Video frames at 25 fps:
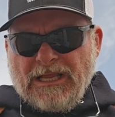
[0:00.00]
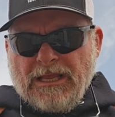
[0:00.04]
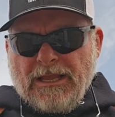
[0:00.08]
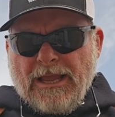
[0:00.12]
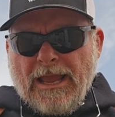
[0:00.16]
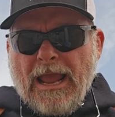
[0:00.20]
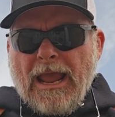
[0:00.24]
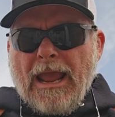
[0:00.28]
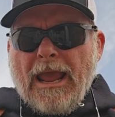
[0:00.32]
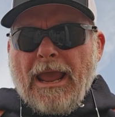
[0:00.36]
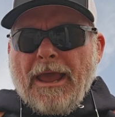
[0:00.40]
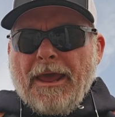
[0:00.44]

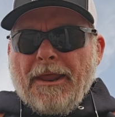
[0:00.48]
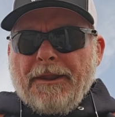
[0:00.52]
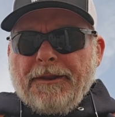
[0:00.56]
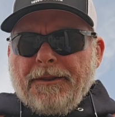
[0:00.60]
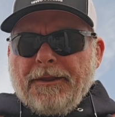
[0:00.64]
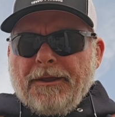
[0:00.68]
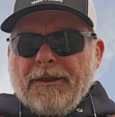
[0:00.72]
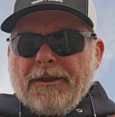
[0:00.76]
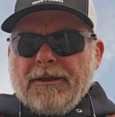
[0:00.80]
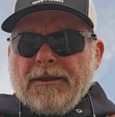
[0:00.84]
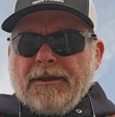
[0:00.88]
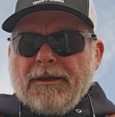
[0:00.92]

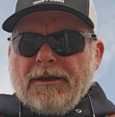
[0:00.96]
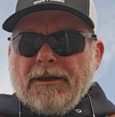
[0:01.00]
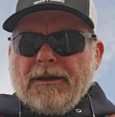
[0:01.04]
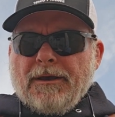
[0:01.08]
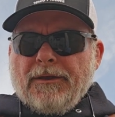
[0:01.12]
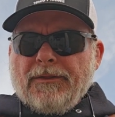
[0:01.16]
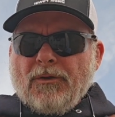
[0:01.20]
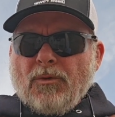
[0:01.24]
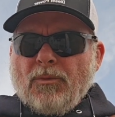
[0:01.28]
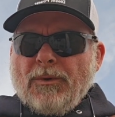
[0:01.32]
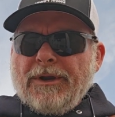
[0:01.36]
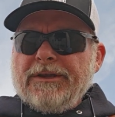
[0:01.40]
And
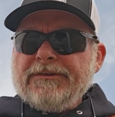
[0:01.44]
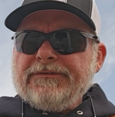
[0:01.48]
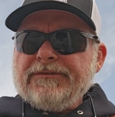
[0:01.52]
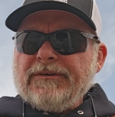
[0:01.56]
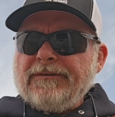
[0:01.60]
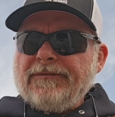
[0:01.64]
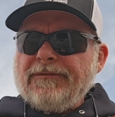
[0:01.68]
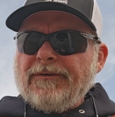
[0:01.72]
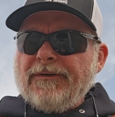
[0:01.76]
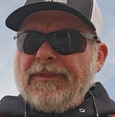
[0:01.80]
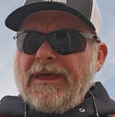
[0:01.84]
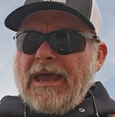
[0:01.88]
the
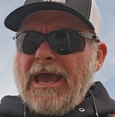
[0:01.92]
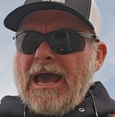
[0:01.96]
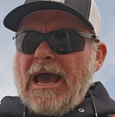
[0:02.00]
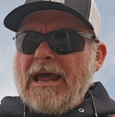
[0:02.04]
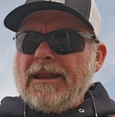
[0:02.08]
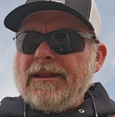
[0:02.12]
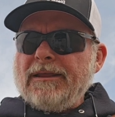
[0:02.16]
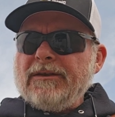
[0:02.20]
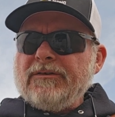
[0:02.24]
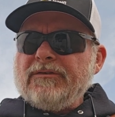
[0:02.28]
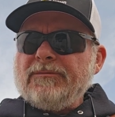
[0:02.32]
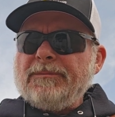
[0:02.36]
reason for
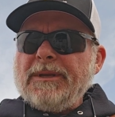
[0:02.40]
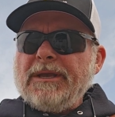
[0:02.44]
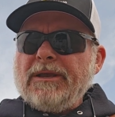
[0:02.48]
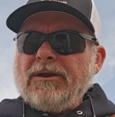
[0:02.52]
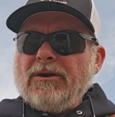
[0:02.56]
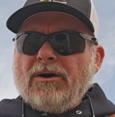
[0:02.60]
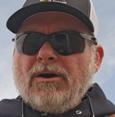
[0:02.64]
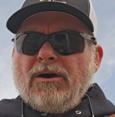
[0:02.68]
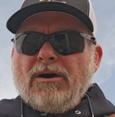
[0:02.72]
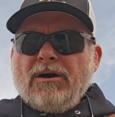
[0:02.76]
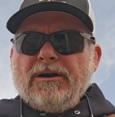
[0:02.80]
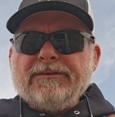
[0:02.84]
that is
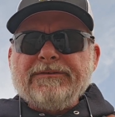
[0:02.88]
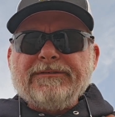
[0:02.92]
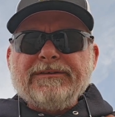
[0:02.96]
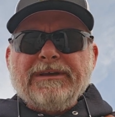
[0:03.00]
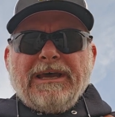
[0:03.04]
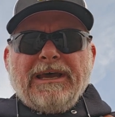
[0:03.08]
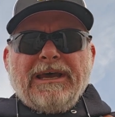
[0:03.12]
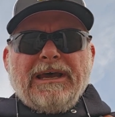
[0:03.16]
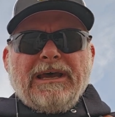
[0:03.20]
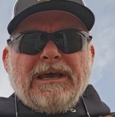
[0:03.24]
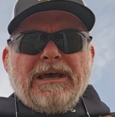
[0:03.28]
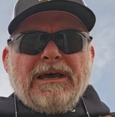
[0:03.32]
because
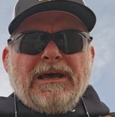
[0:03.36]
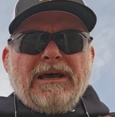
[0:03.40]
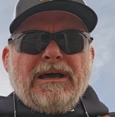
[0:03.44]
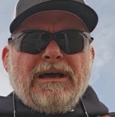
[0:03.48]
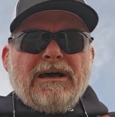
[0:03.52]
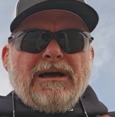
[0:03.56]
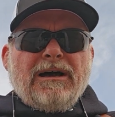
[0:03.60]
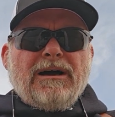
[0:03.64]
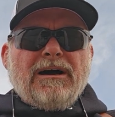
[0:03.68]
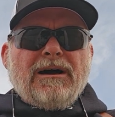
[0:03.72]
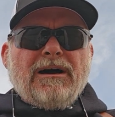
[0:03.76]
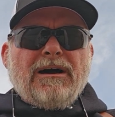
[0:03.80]

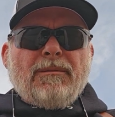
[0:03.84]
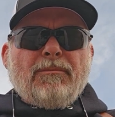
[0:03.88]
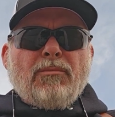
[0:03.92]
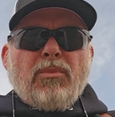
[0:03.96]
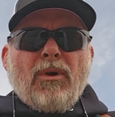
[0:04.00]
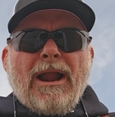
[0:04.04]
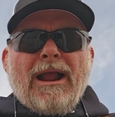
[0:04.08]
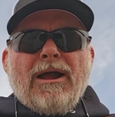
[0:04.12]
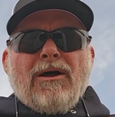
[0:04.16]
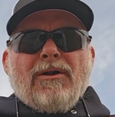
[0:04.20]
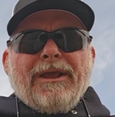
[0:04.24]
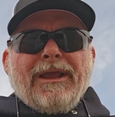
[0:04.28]

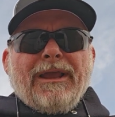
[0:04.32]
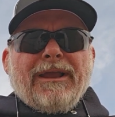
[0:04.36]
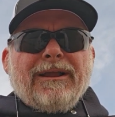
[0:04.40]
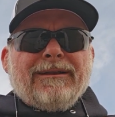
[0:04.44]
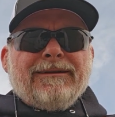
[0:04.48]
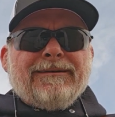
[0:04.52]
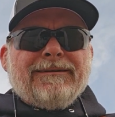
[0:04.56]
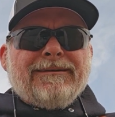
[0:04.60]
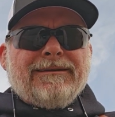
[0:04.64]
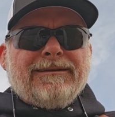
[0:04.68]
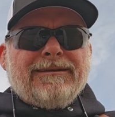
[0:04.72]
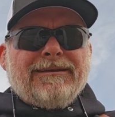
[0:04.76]
Browning
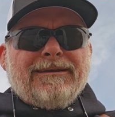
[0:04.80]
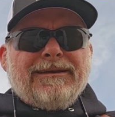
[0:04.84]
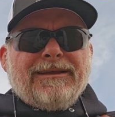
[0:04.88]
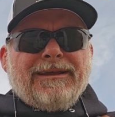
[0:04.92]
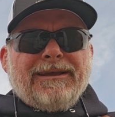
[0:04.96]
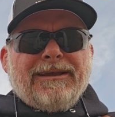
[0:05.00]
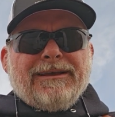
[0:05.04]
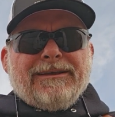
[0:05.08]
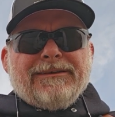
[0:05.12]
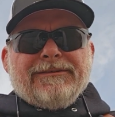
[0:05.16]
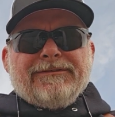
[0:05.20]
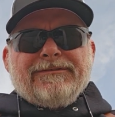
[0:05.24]

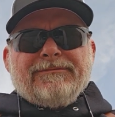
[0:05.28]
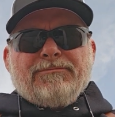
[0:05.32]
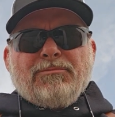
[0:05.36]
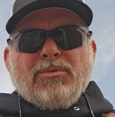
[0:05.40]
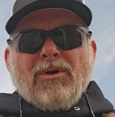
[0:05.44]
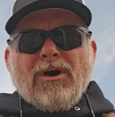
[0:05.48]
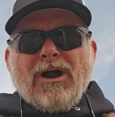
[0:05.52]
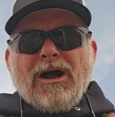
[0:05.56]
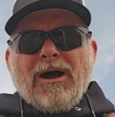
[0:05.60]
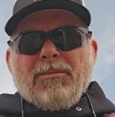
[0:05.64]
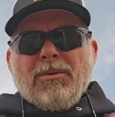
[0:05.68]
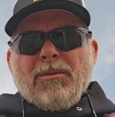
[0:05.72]
is
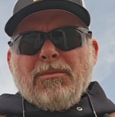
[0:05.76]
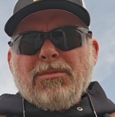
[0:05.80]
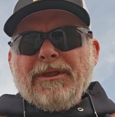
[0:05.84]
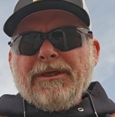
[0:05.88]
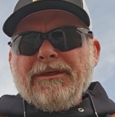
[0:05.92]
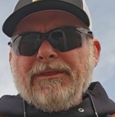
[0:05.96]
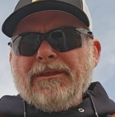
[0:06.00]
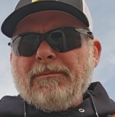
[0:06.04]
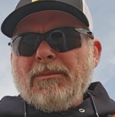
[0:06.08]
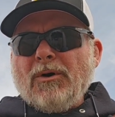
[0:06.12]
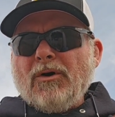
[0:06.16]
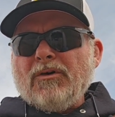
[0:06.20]

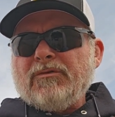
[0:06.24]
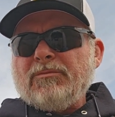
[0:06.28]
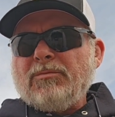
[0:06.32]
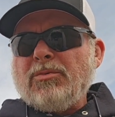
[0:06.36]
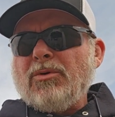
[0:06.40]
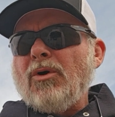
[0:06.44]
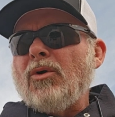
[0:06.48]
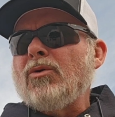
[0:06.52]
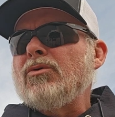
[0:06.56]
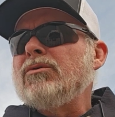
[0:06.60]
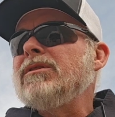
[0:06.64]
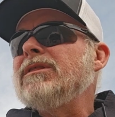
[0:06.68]
probably the most
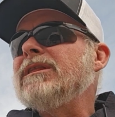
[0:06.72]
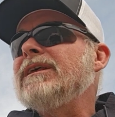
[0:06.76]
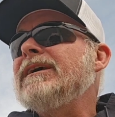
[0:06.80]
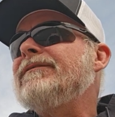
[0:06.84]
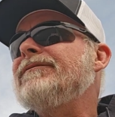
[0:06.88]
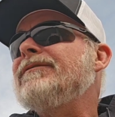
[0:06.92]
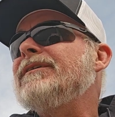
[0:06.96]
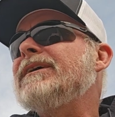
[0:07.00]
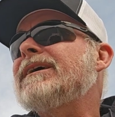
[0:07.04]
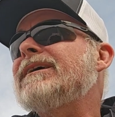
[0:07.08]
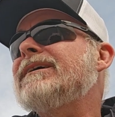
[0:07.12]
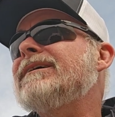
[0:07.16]

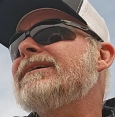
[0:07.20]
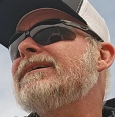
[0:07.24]
prolific